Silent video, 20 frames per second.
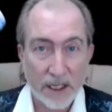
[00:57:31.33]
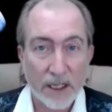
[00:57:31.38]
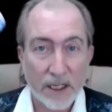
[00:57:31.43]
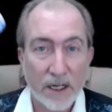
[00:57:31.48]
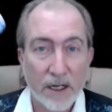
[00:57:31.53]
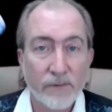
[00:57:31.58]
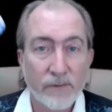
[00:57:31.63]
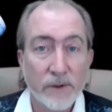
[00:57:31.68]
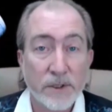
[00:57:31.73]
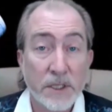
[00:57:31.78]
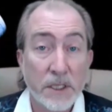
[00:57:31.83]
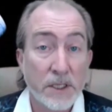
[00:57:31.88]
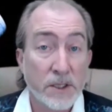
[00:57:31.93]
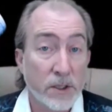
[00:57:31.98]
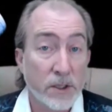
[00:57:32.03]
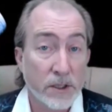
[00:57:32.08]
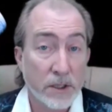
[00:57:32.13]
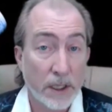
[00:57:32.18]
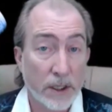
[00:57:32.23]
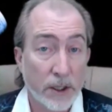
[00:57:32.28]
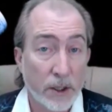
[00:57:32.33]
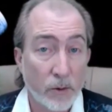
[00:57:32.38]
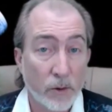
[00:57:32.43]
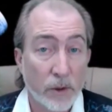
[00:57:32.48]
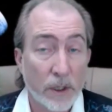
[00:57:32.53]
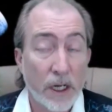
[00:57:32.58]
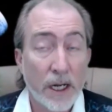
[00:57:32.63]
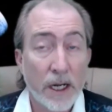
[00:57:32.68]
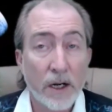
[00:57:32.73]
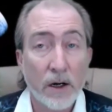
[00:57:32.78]
of conversations like you
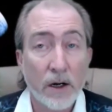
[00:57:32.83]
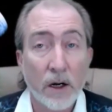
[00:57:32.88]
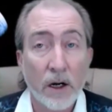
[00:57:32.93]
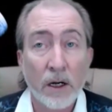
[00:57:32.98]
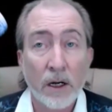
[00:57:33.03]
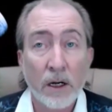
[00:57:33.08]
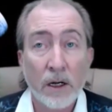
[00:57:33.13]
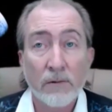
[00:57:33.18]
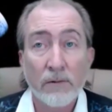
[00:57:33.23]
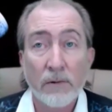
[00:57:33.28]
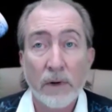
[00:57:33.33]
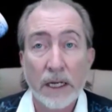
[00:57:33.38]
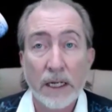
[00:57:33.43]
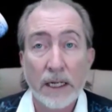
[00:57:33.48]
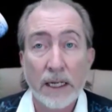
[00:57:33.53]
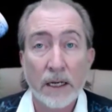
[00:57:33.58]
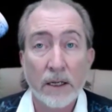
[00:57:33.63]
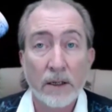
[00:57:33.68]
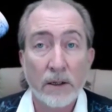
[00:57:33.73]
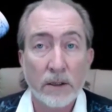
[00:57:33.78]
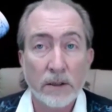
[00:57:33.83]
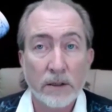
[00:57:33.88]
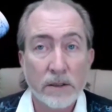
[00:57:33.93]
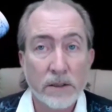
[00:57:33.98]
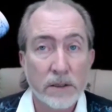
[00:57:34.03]
and I are right now to,